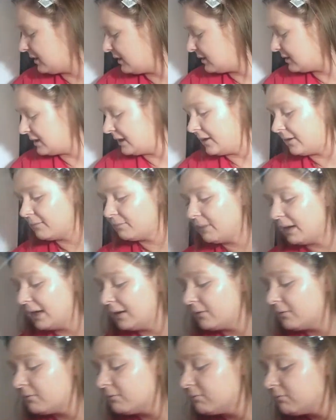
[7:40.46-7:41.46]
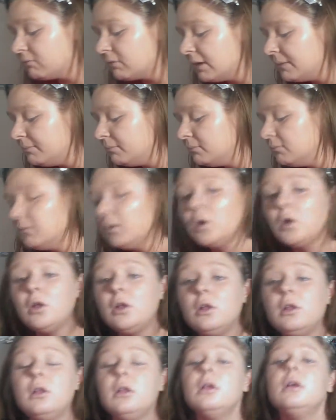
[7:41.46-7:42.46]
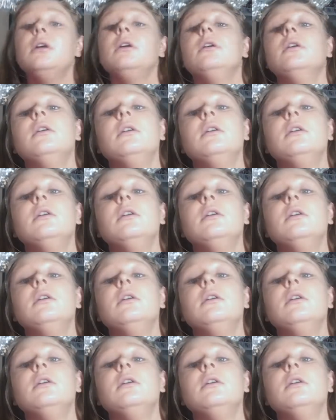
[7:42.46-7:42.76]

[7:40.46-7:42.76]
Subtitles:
gonna take my Rimmel